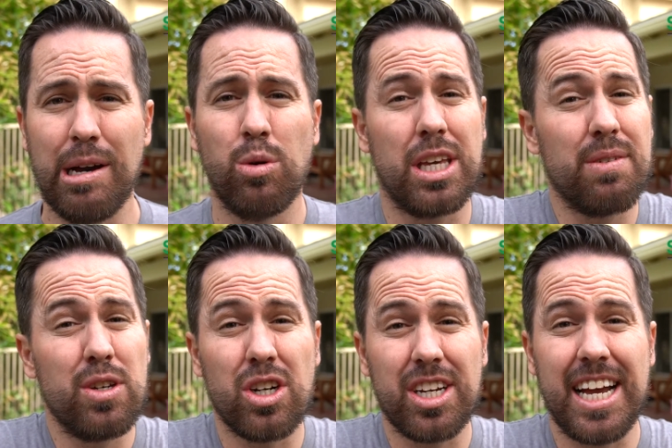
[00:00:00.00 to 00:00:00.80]
It will give
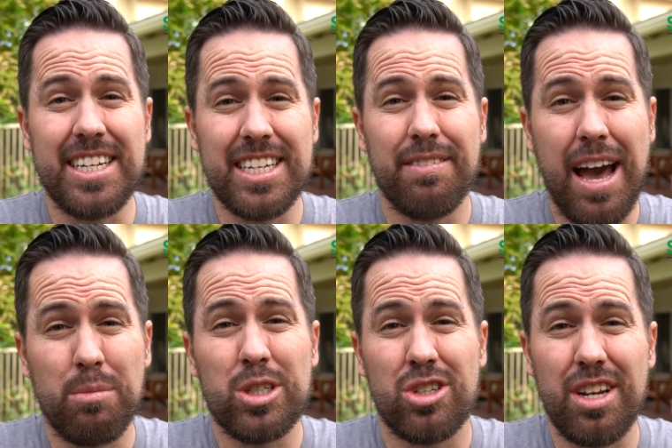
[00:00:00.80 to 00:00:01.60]
you a good idea of how
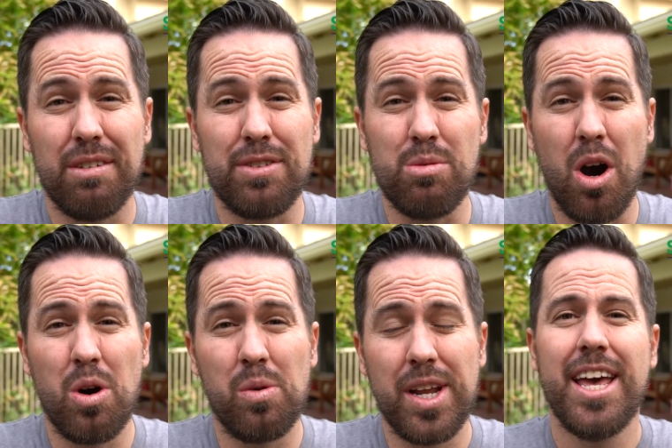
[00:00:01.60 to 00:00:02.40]
much stuff you own,